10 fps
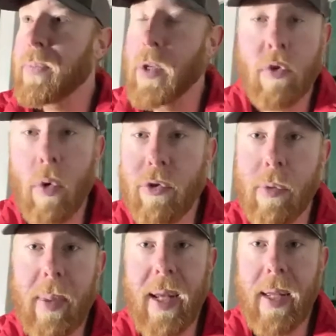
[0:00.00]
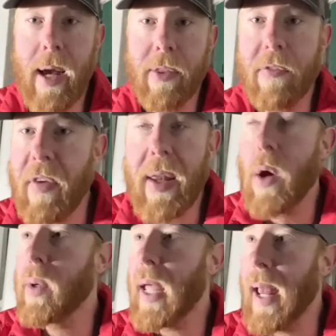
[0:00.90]
the social media, the
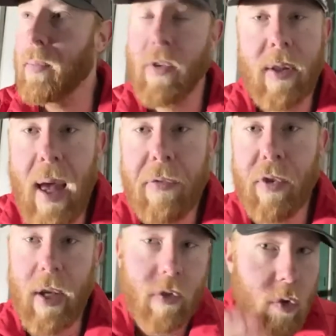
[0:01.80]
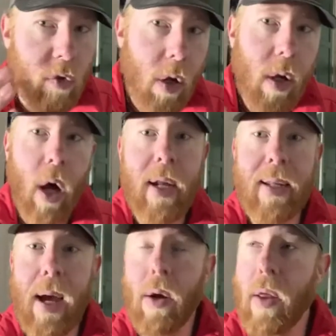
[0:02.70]
video games, the Netflix, you start
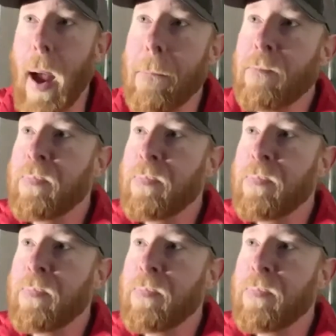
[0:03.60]
cutting down on that.